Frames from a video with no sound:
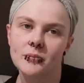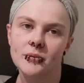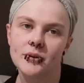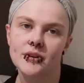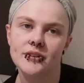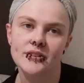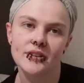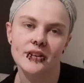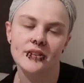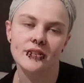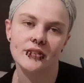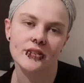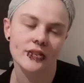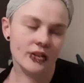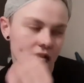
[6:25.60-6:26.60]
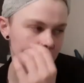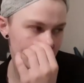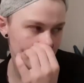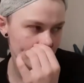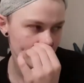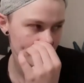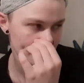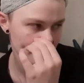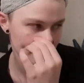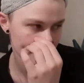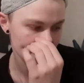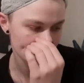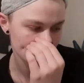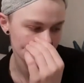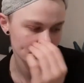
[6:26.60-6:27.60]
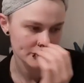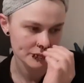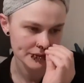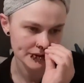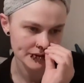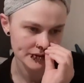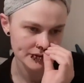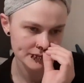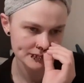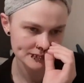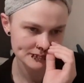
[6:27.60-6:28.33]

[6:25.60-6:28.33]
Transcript: process for a moment.